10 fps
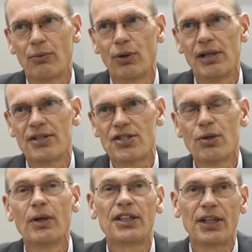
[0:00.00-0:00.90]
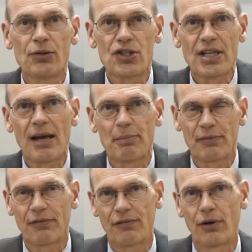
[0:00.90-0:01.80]
will do a huge step
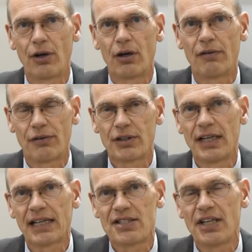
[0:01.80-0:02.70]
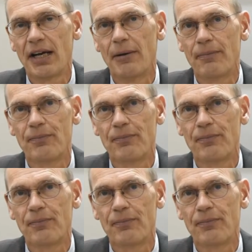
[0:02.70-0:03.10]
for the next year.